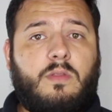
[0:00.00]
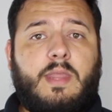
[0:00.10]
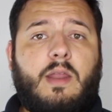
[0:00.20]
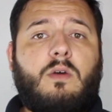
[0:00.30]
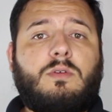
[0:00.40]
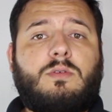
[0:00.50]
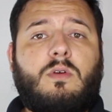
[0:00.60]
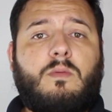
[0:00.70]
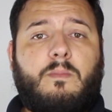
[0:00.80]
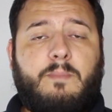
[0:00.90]
not
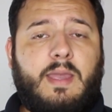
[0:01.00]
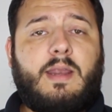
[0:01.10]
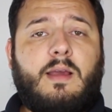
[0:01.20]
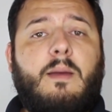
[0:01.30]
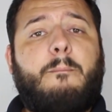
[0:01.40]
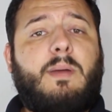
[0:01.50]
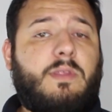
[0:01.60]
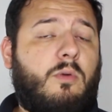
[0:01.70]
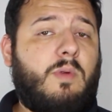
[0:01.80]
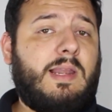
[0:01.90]
also meta, but
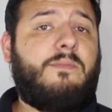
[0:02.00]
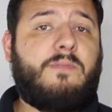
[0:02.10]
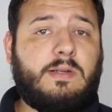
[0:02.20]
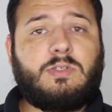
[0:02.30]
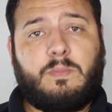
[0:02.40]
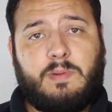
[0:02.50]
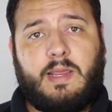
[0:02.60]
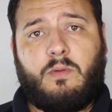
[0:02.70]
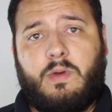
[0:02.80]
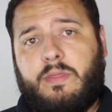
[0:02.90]
they're really fun to
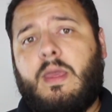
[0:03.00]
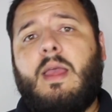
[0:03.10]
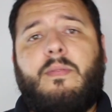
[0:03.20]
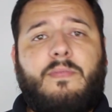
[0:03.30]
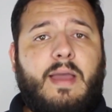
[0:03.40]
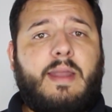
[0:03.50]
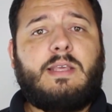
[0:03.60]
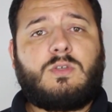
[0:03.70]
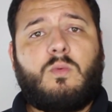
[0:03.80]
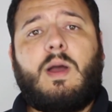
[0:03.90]
play with. That
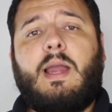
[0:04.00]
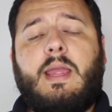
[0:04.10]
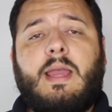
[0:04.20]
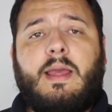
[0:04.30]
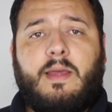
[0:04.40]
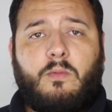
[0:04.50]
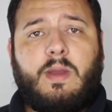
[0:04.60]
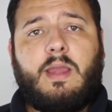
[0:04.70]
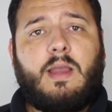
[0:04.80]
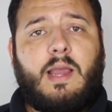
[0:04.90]
is why
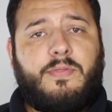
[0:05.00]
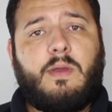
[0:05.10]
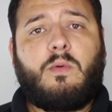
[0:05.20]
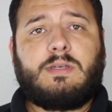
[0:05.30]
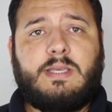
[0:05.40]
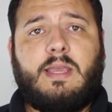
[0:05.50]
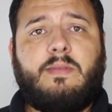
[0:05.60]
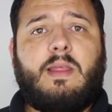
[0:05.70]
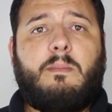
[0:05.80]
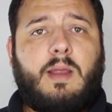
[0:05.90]
I think we're
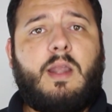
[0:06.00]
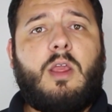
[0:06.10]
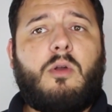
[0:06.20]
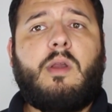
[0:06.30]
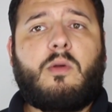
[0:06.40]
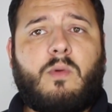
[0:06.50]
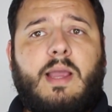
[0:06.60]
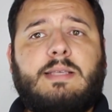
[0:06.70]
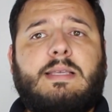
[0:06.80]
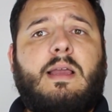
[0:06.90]
seeing the meteoric
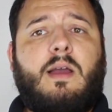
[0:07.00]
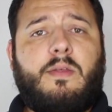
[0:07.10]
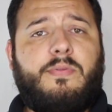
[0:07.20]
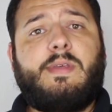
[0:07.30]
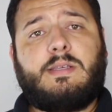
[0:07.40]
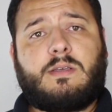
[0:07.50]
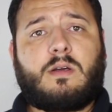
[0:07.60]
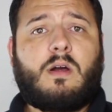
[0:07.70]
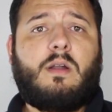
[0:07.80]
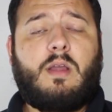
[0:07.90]
rise on this
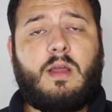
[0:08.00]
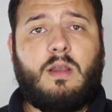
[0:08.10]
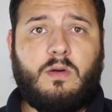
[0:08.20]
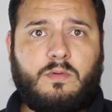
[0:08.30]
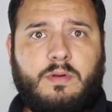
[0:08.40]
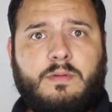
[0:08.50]
card alone.